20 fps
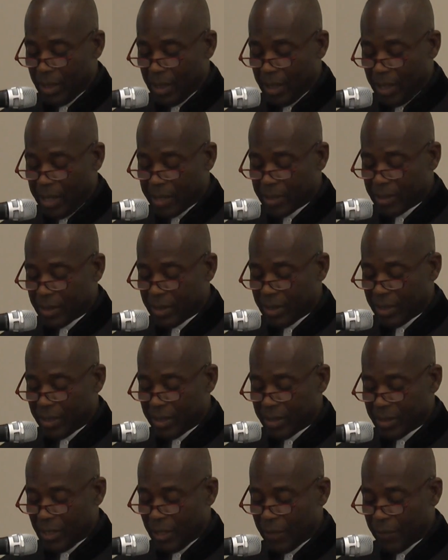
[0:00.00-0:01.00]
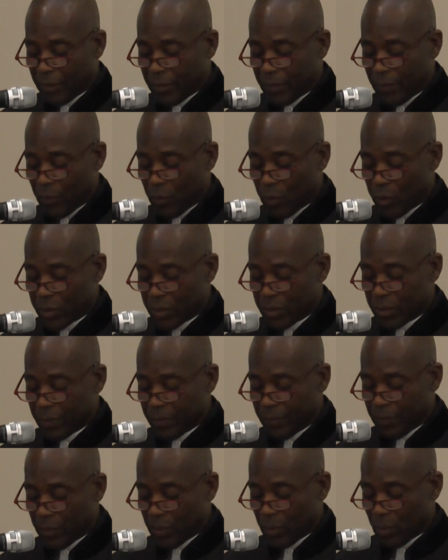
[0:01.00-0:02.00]
as a theosophic force
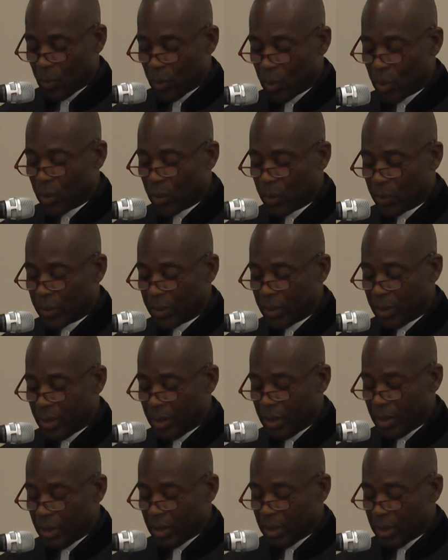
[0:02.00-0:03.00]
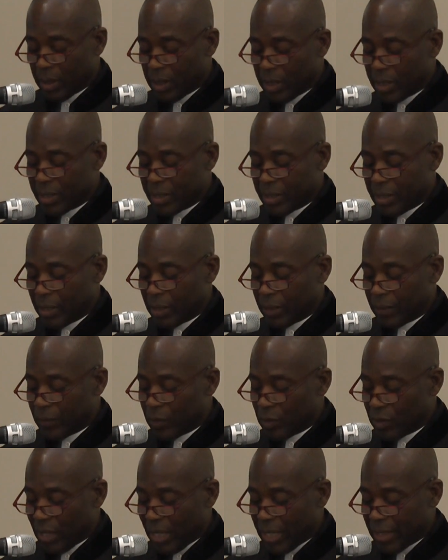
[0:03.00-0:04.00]
for the world, instead of
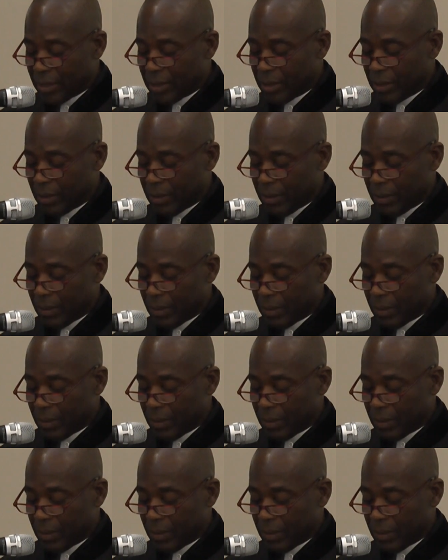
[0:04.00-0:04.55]
united,